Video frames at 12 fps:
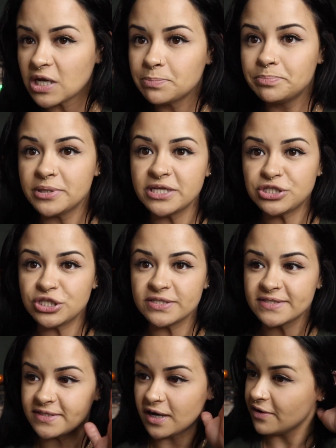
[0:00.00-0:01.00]
bleaching
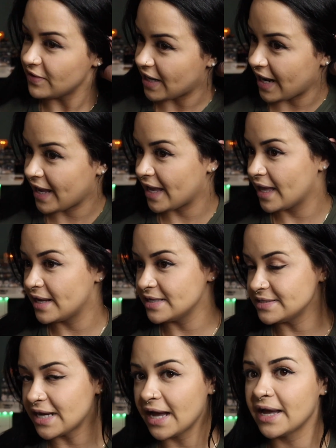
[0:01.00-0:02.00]
stuff, and I had
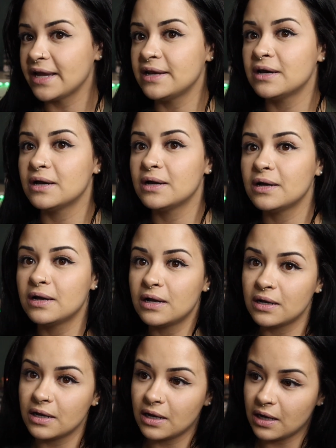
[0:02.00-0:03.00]
dyed
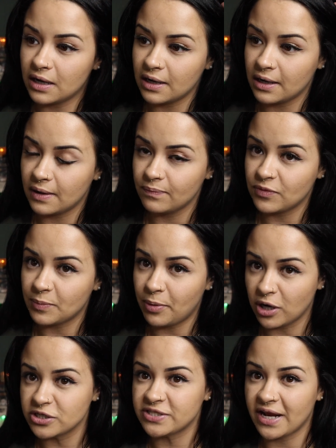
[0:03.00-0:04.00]
the
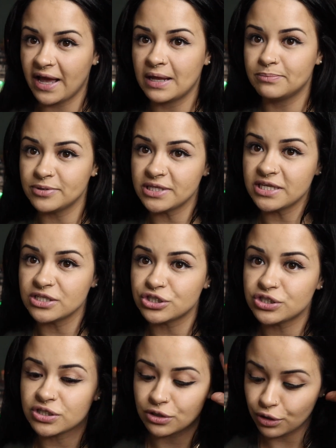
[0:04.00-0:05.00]
parts that I had
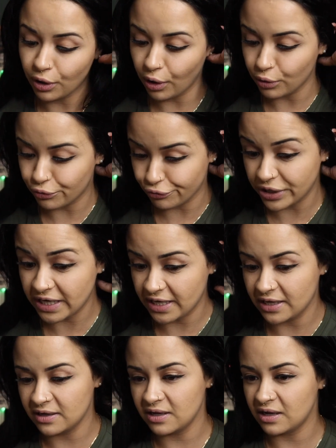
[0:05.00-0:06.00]
bleached
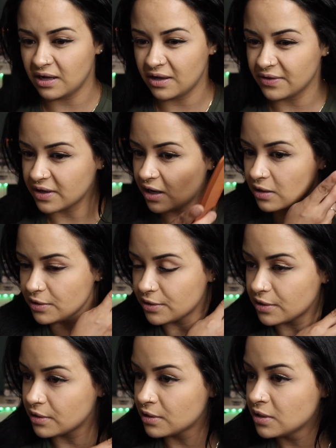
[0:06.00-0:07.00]
green, the
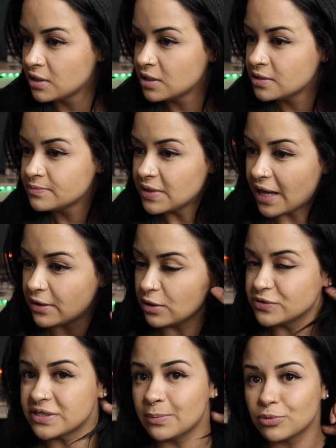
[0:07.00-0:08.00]
color, I don't know,
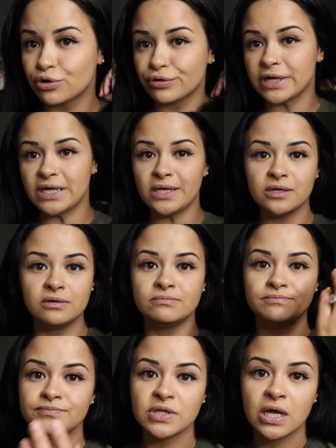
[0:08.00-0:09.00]
some
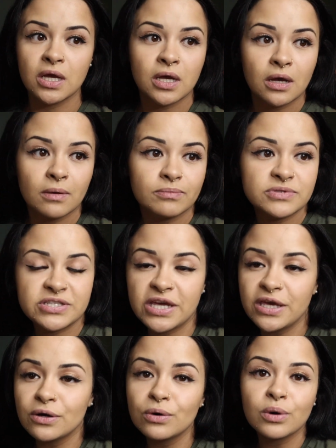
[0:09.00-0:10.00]
green
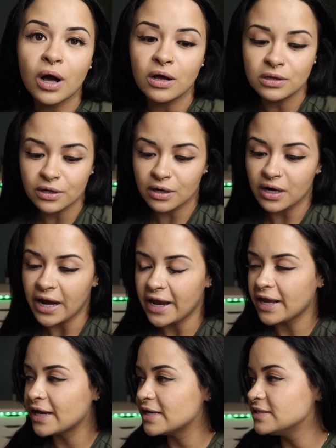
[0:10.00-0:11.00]
teal color,
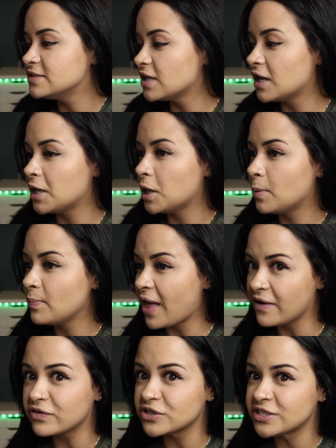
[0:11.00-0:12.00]
and
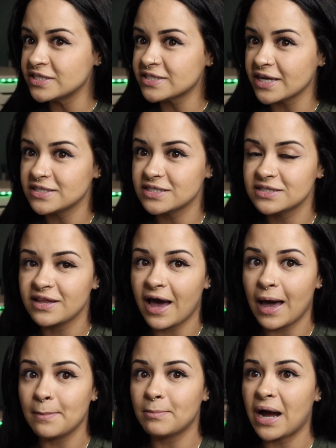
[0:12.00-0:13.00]
ever since I did
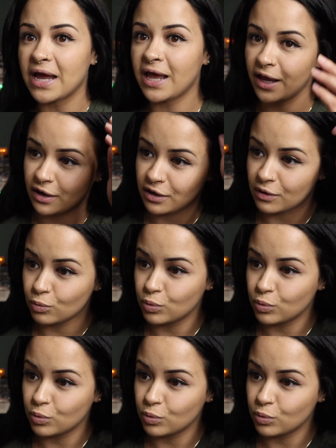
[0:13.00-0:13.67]
that, my hair